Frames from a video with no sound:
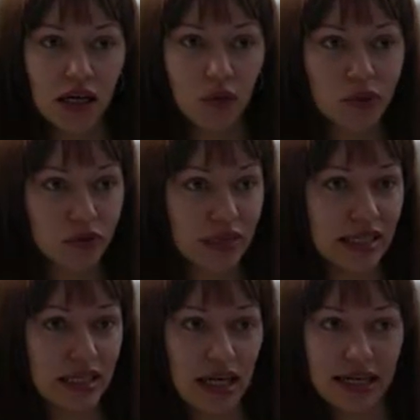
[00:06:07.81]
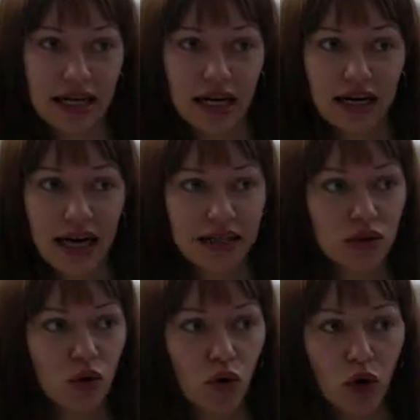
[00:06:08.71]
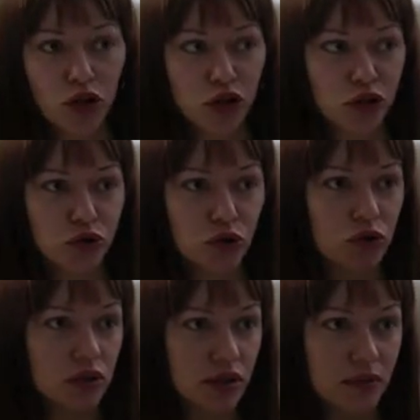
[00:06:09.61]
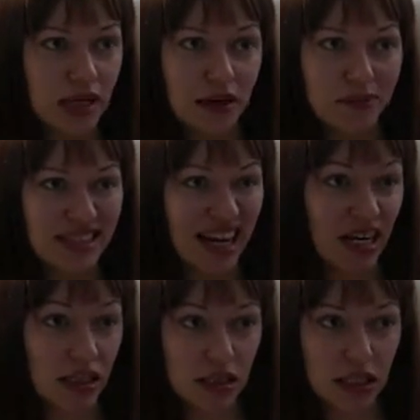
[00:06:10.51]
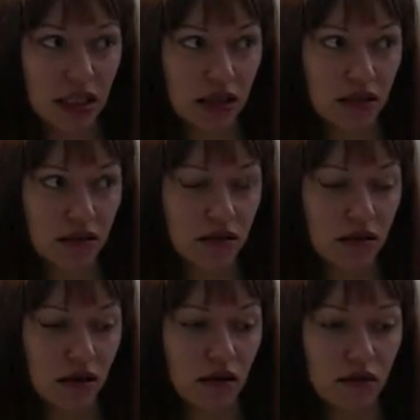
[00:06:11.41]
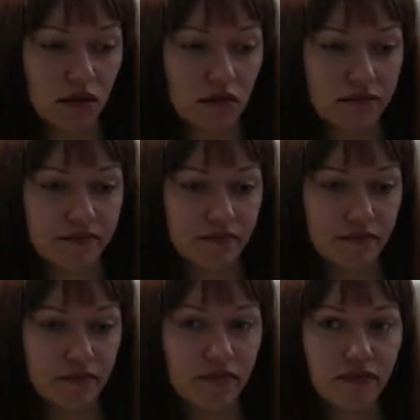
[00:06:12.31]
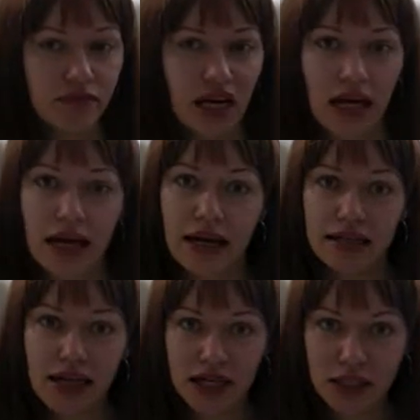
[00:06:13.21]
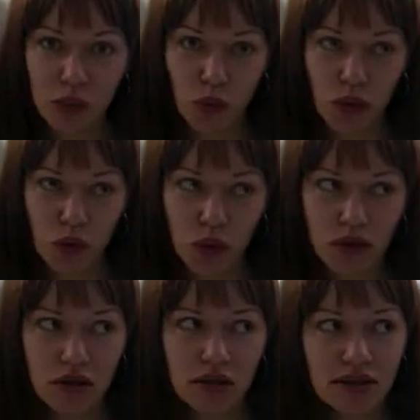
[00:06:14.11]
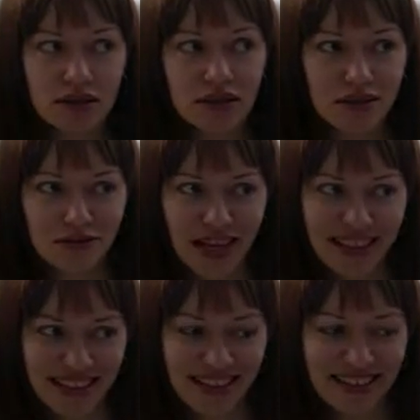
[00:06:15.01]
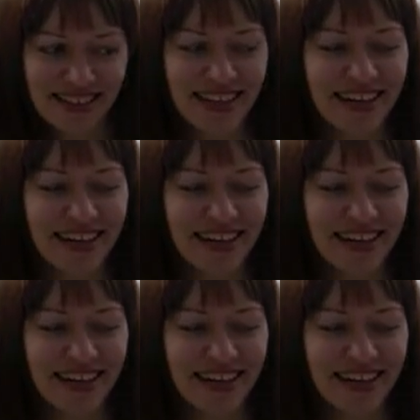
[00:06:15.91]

It was really like I had no urge to do sometimes anything, and I didn't want to work and stuff like that.